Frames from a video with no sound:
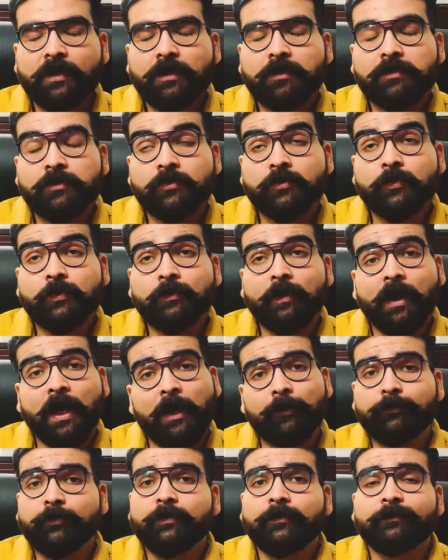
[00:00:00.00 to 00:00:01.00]
So
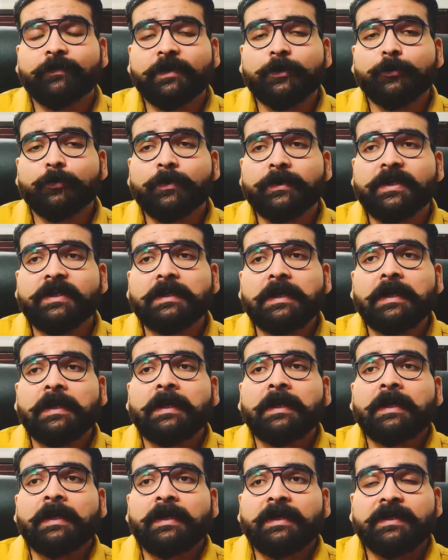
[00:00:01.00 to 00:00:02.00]
how you will do it
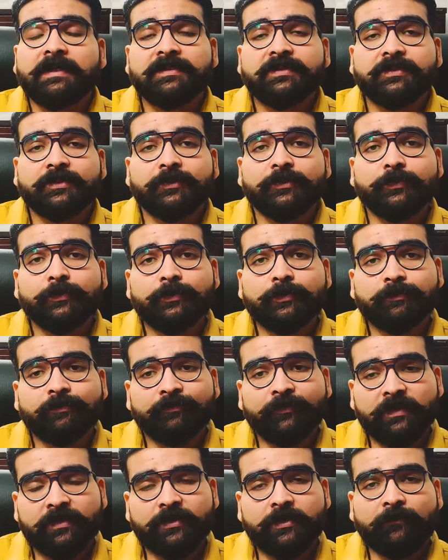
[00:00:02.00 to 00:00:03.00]
is you
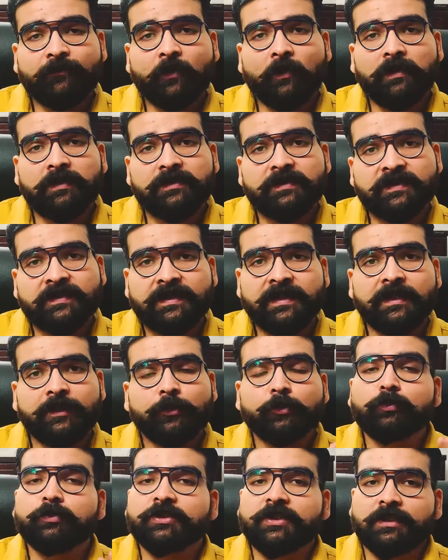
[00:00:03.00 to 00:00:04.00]
first of all
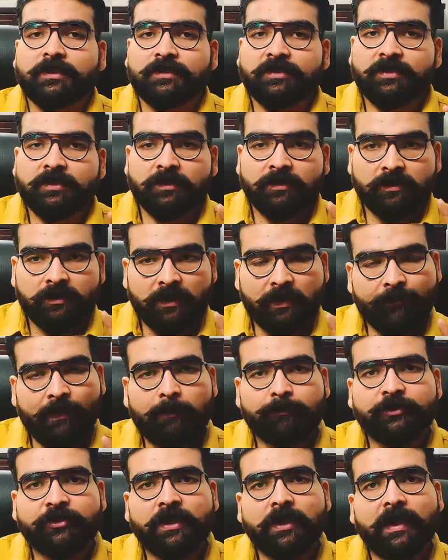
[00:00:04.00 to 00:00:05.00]
see two charts,
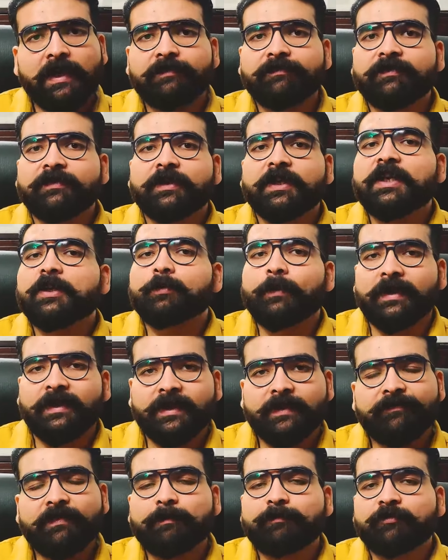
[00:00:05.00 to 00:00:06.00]
Navamsha and
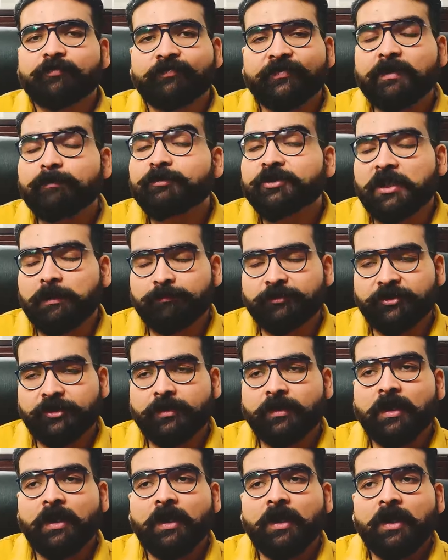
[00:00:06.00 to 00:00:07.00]
D20, Vim
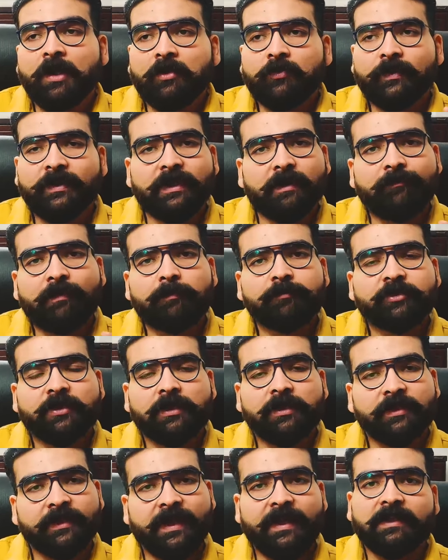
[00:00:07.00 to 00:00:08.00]
Shamsha. So in
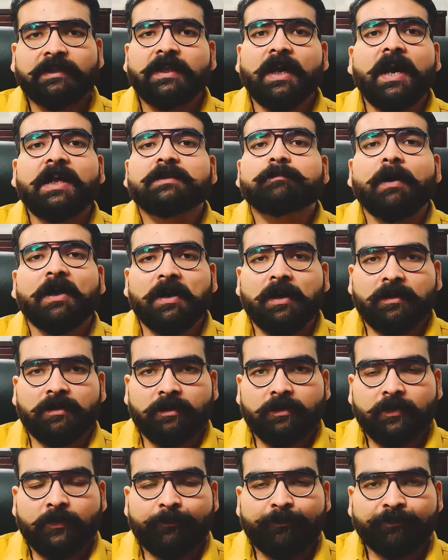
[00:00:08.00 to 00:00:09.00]
Navamsha, take the Atma
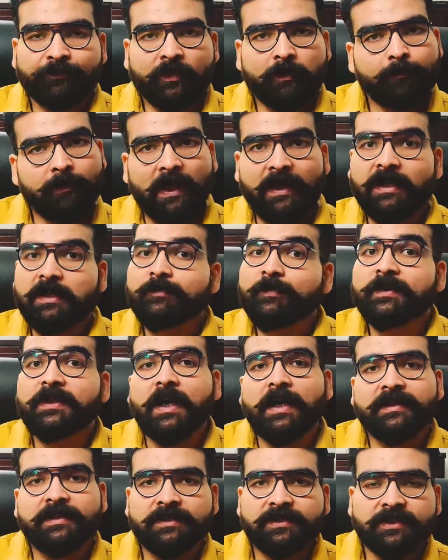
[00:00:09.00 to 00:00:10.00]
Karak, planet with
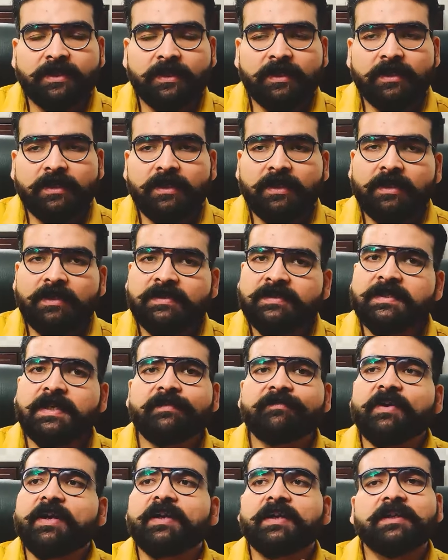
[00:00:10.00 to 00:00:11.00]
the highest degree,
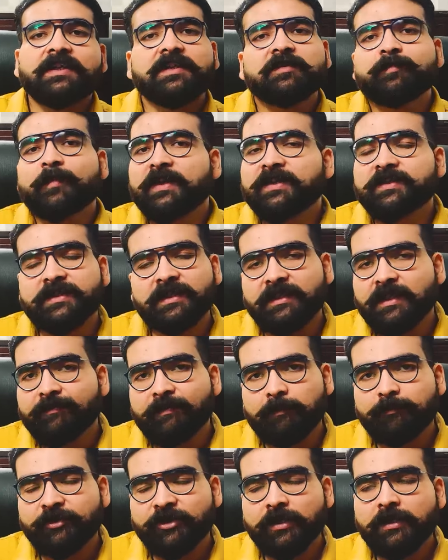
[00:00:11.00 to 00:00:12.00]
see where it is placed in
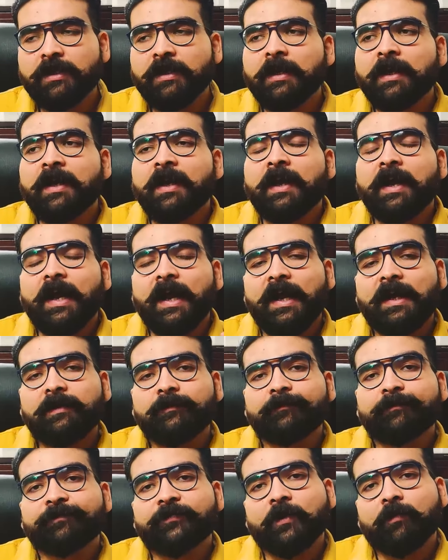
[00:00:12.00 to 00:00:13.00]
Navamsha,
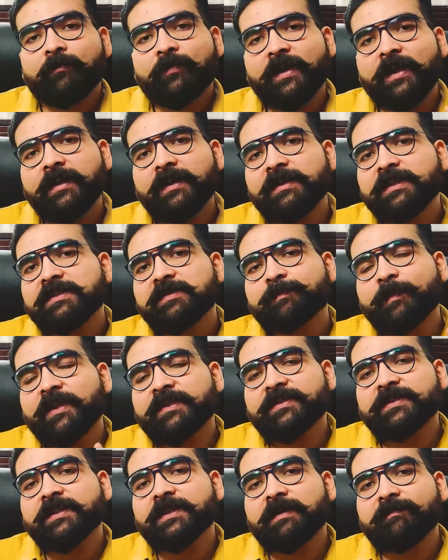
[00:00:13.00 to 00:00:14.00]
and where it is
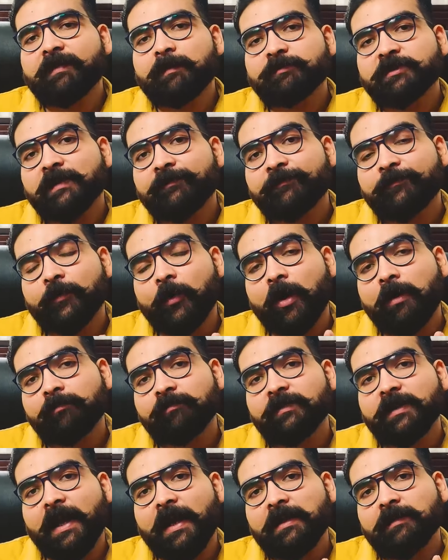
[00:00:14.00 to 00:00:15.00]
placed in Navamsha,
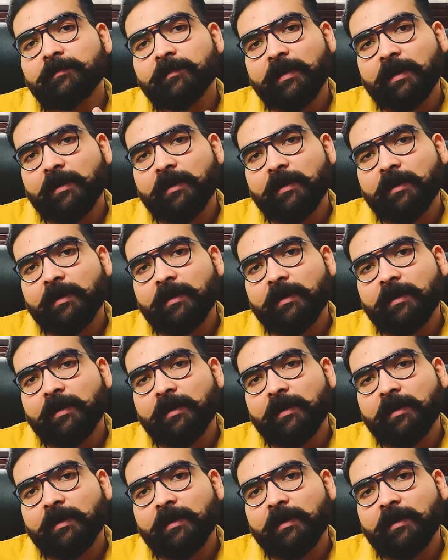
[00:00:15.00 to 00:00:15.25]
from that